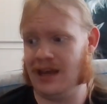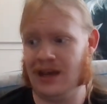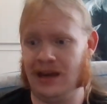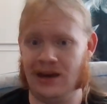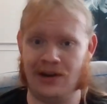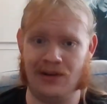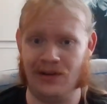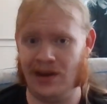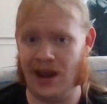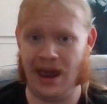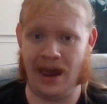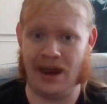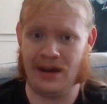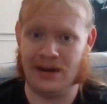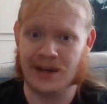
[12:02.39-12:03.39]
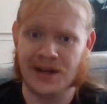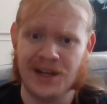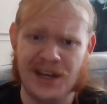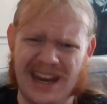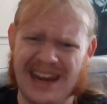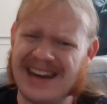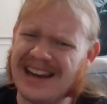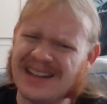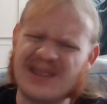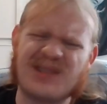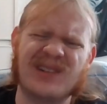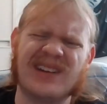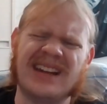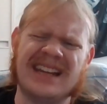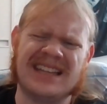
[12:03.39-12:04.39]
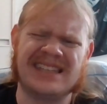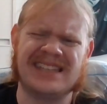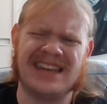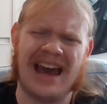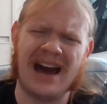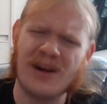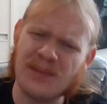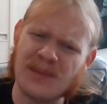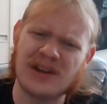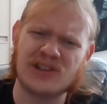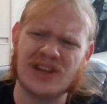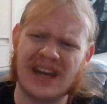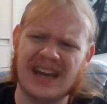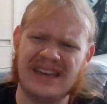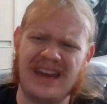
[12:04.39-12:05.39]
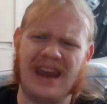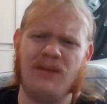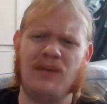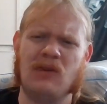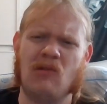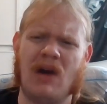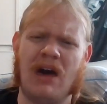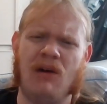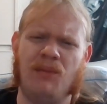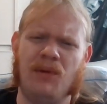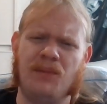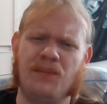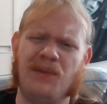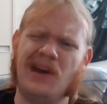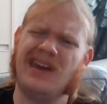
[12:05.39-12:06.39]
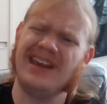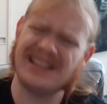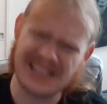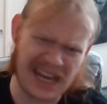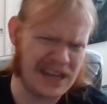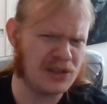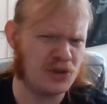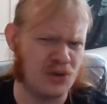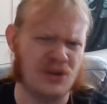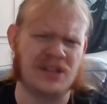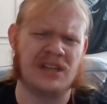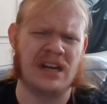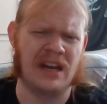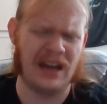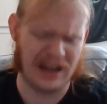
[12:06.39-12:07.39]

and it doesn't really sound much like a debut album, but it's interesting.